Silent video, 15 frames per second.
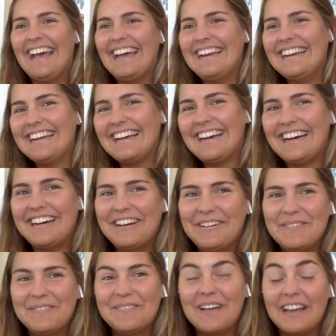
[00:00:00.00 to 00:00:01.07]
and
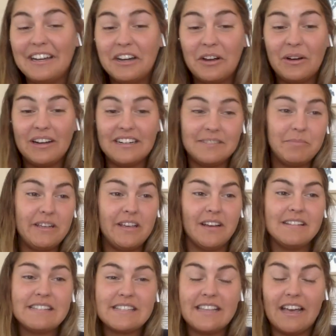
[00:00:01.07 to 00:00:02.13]
um and no, and
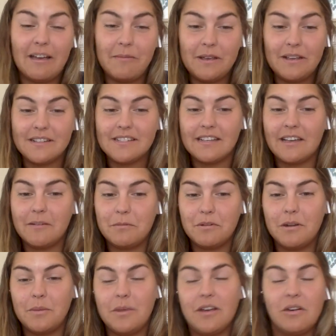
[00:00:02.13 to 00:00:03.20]
because of that, because they kept
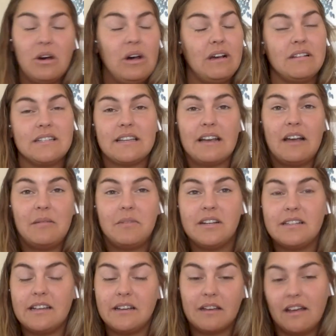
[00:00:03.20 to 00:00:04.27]
putting me in goal, I was like, "I'm
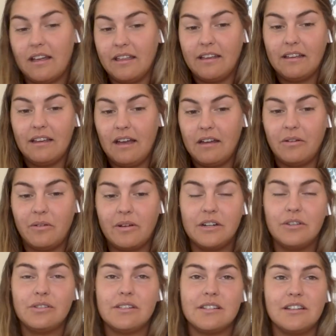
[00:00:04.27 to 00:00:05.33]
gonna take it. I like I don't want
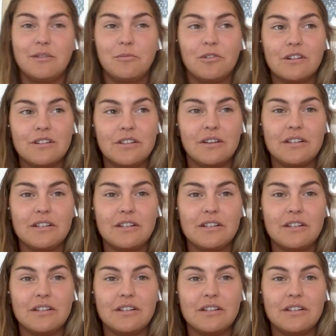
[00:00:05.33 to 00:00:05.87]
to do this anymore."